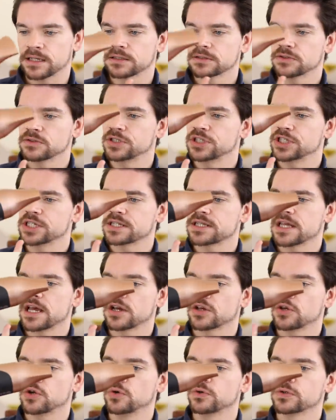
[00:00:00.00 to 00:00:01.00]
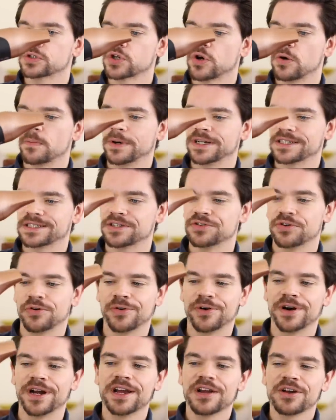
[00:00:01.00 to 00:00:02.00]
So just that cool shot button,
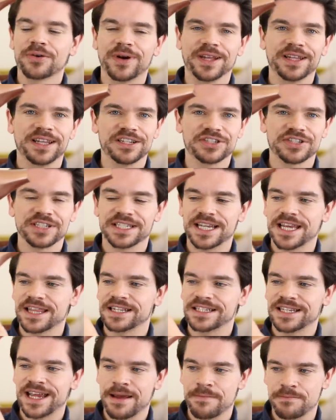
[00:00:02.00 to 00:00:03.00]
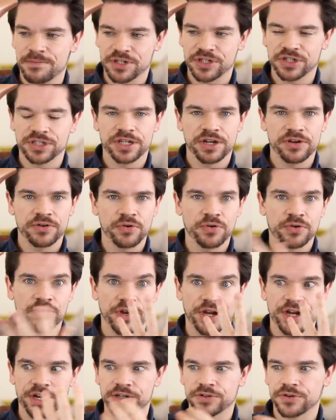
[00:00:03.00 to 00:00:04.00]
or quite literally take the temperature down on your
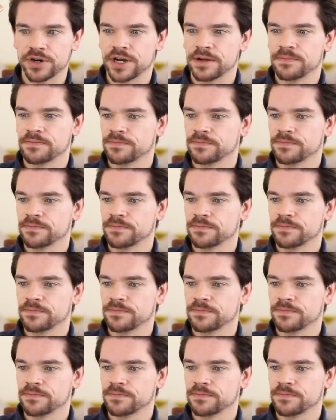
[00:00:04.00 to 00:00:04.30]
hairdryer.